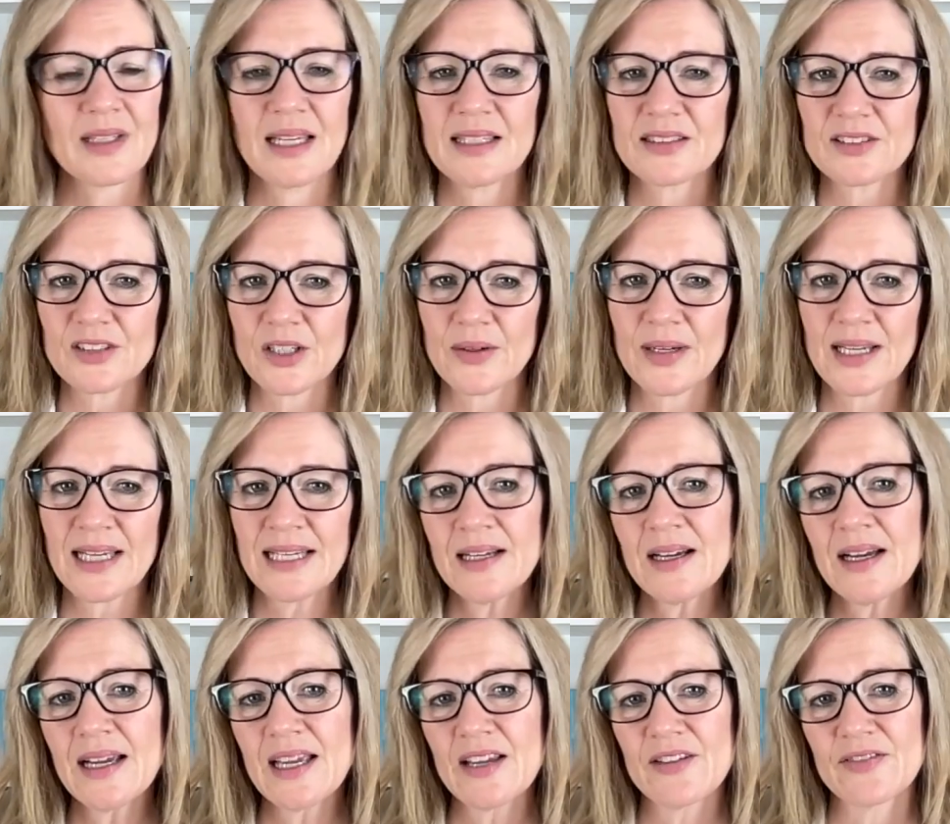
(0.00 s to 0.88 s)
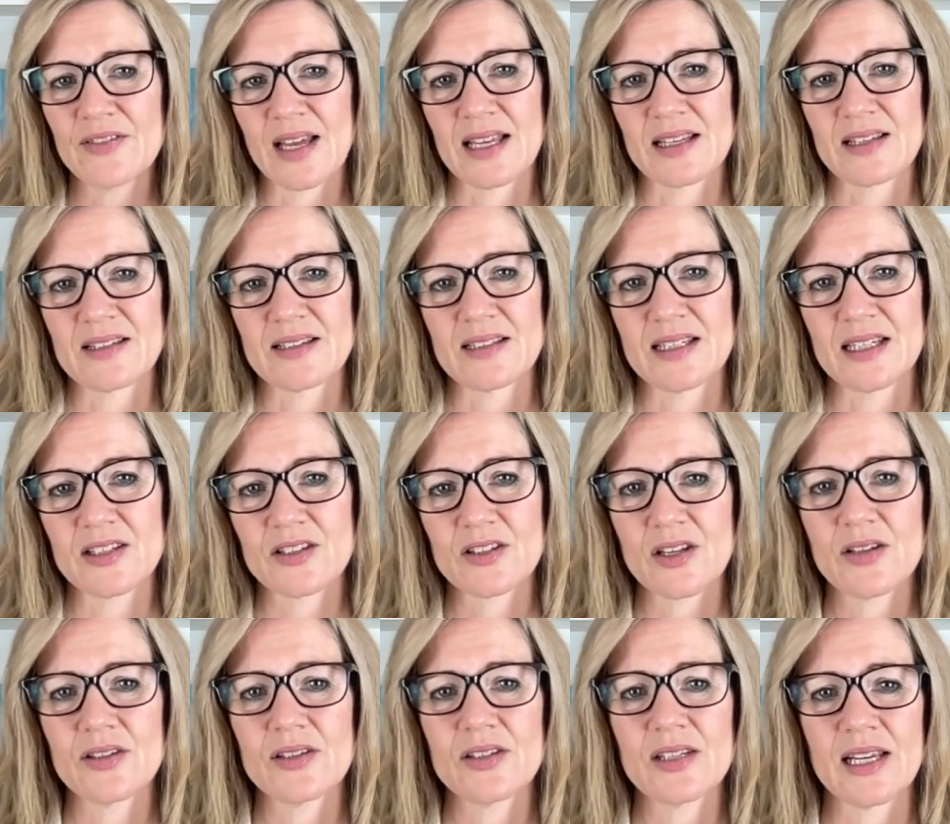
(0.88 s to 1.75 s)
So in IFS,
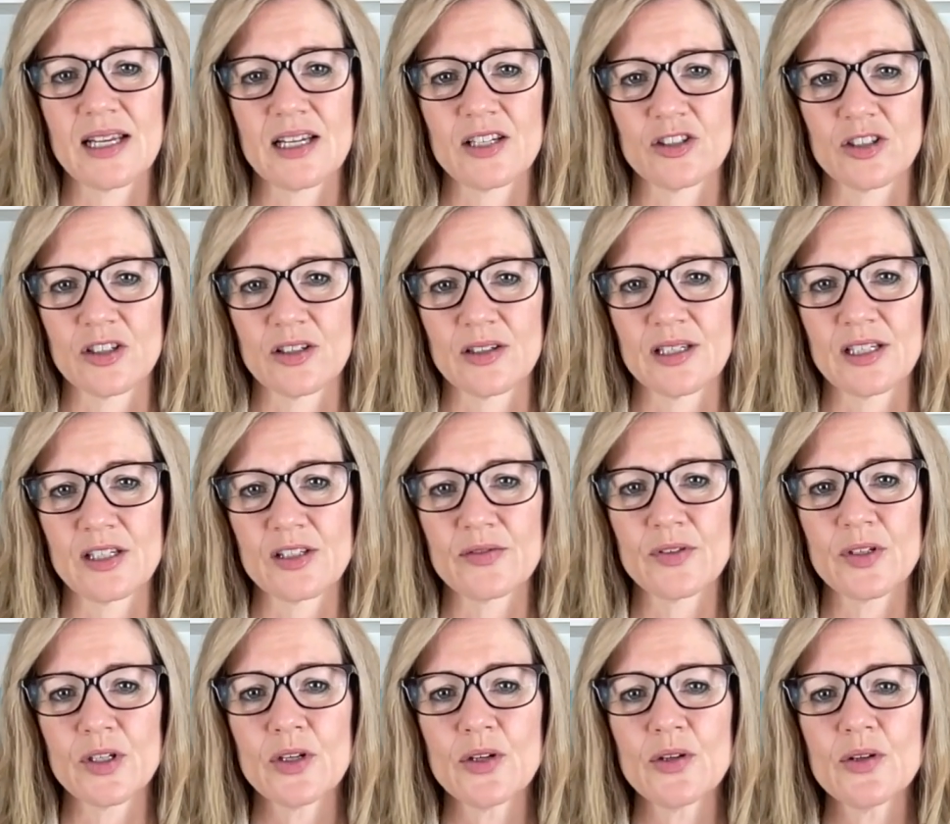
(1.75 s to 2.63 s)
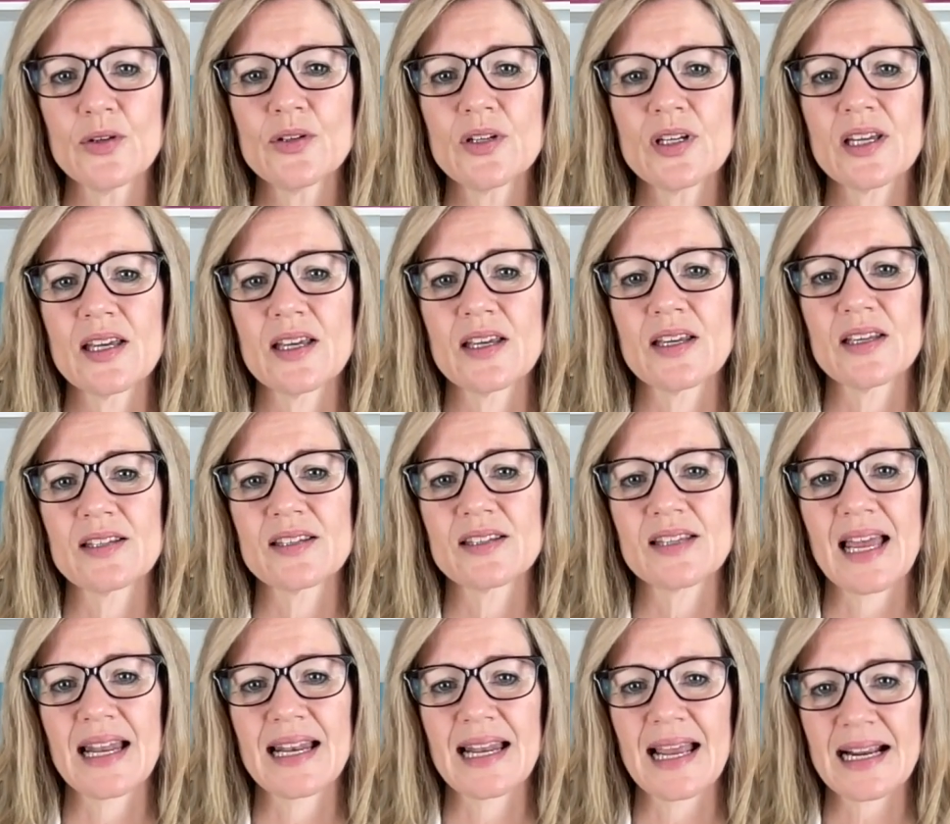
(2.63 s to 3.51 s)
dissociation is viewed
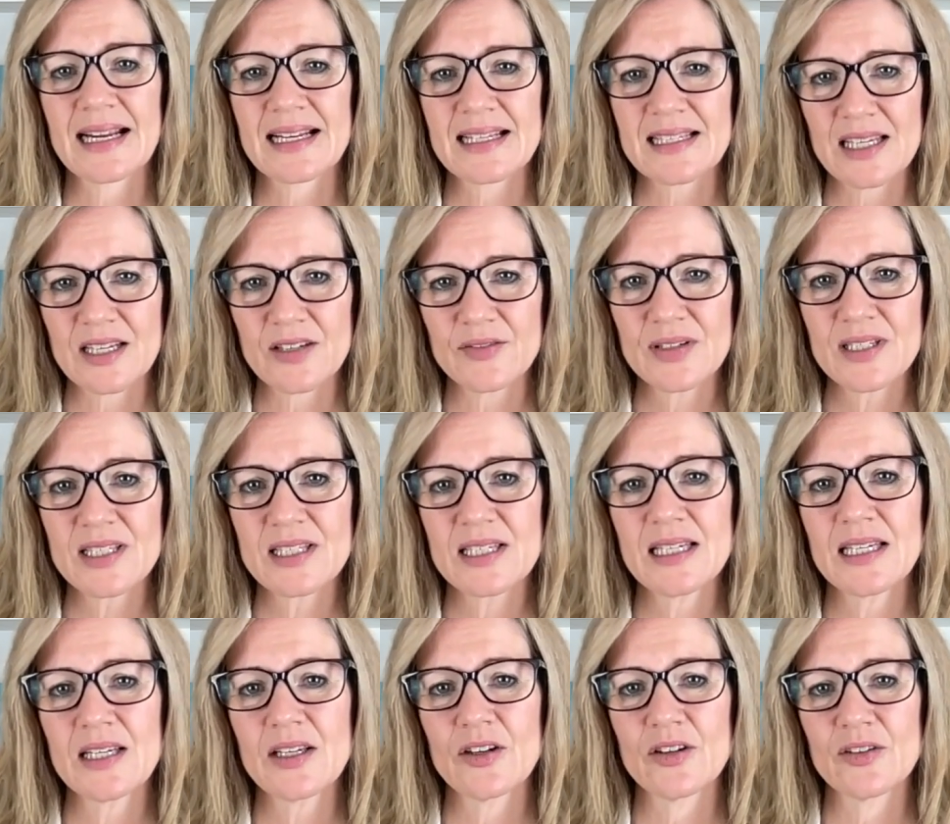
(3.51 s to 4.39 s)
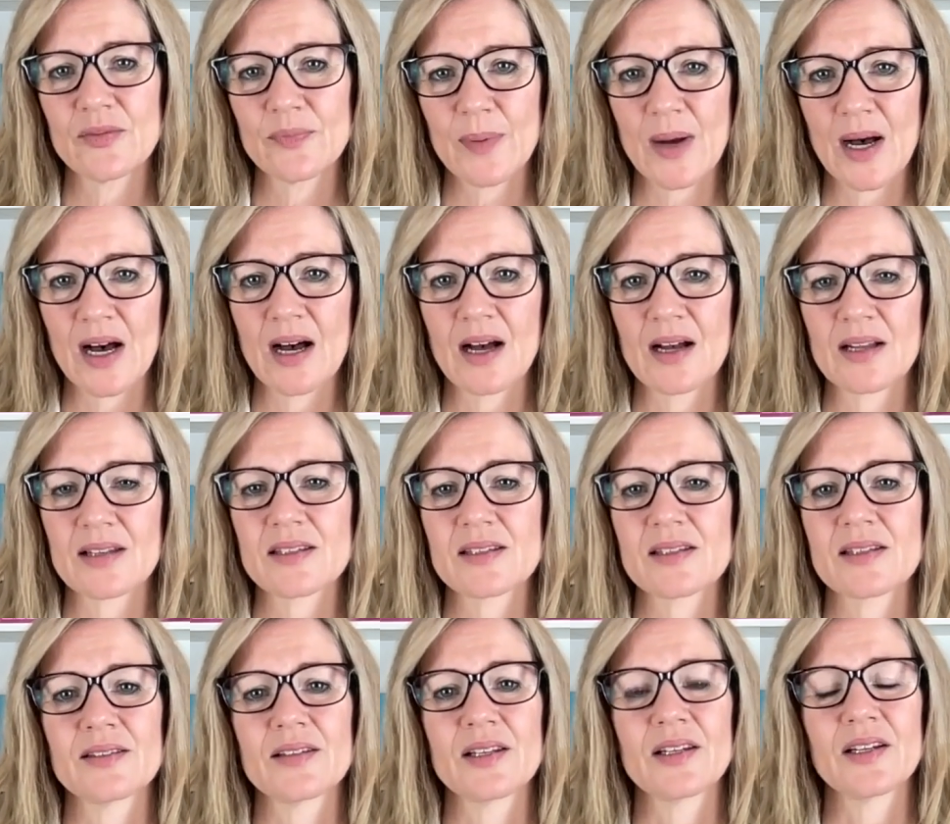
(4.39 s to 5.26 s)
as an activity of
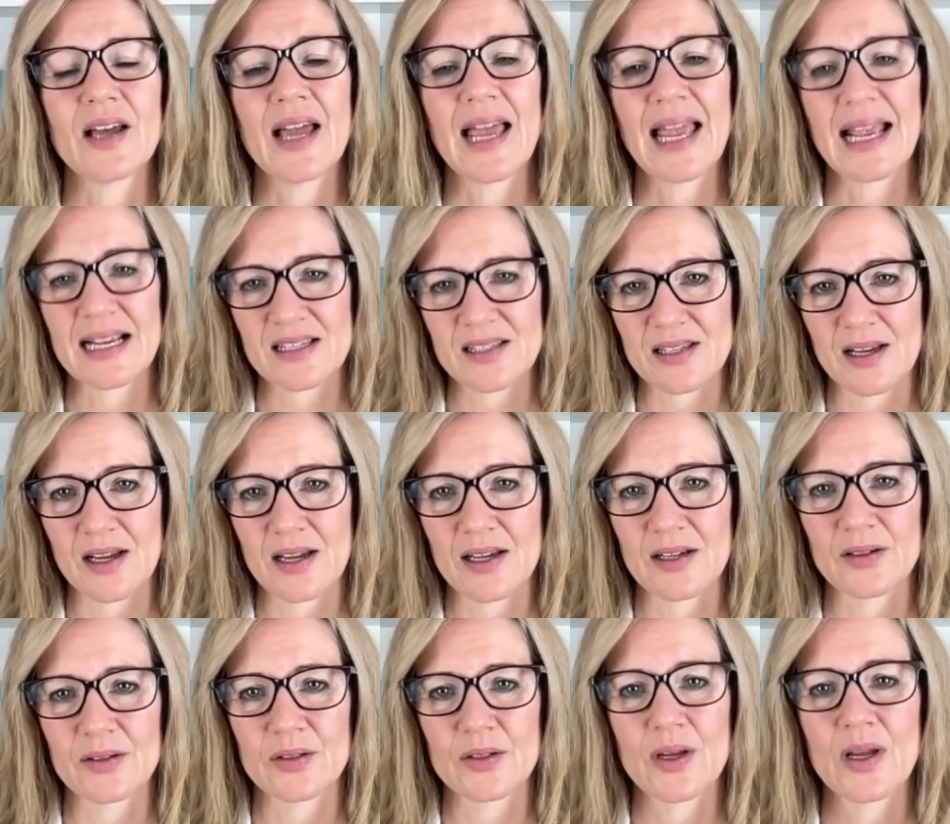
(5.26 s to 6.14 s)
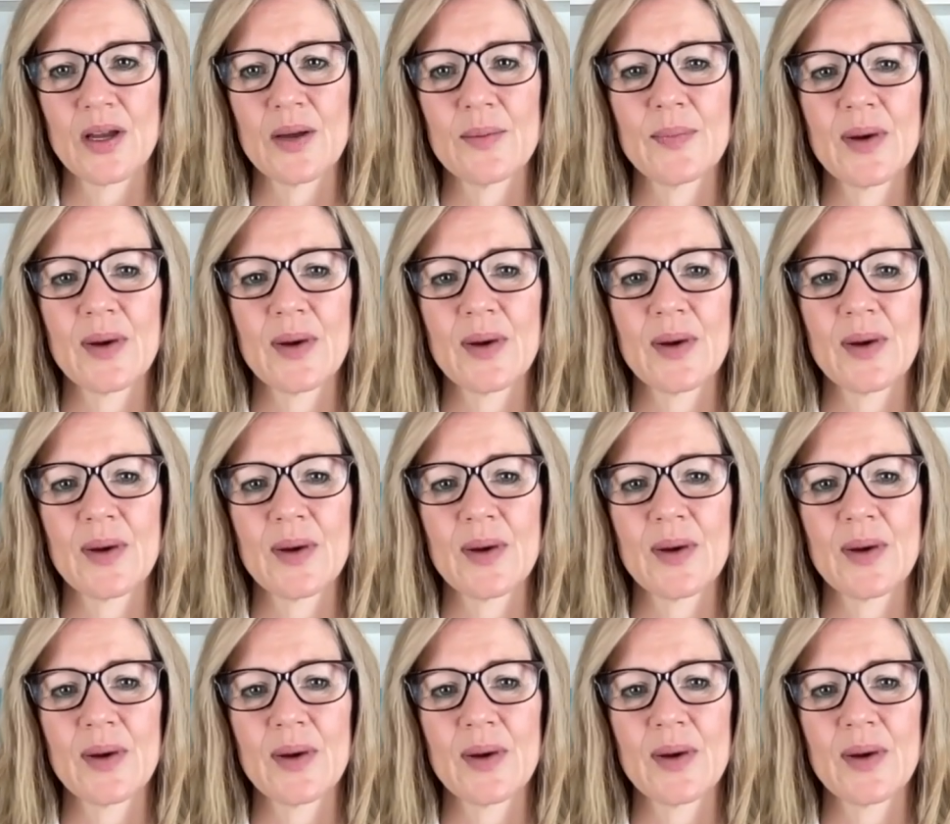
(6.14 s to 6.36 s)
parts that are exiled,